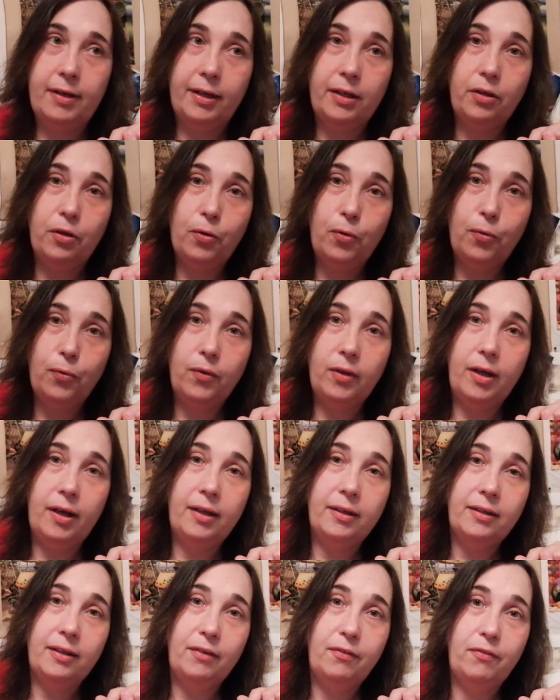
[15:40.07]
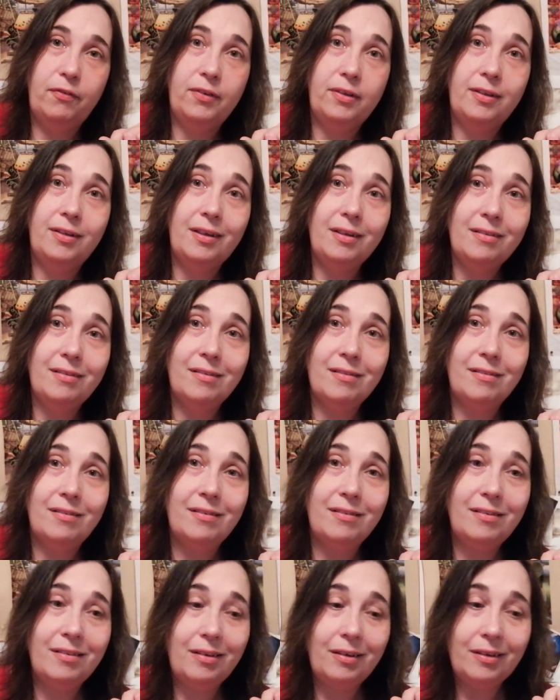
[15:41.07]
I know that if it doesn't
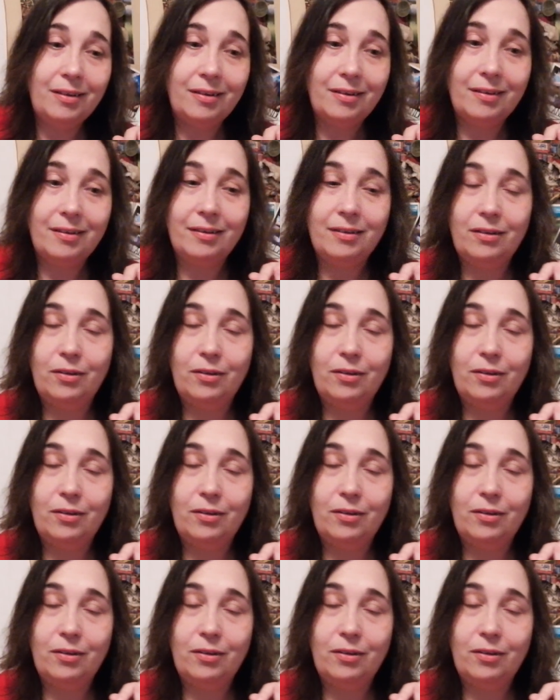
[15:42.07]
stick,